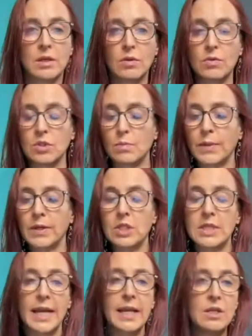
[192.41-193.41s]
You are
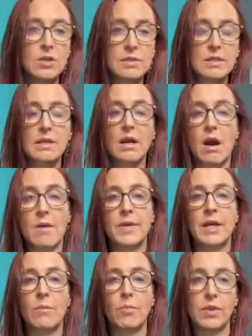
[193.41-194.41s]
spontaneously coming
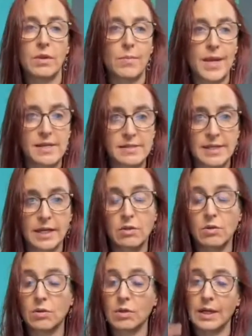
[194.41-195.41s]
up with a bass line. You're
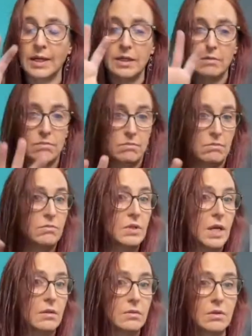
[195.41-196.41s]
looking at
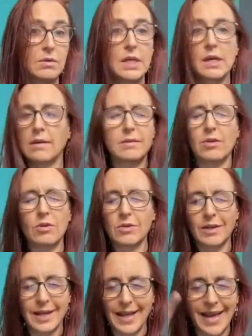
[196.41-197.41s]
scale degree, you're
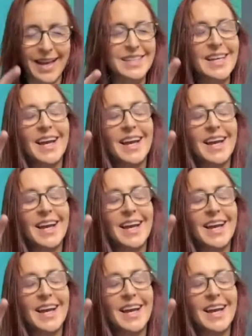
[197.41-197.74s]
looking at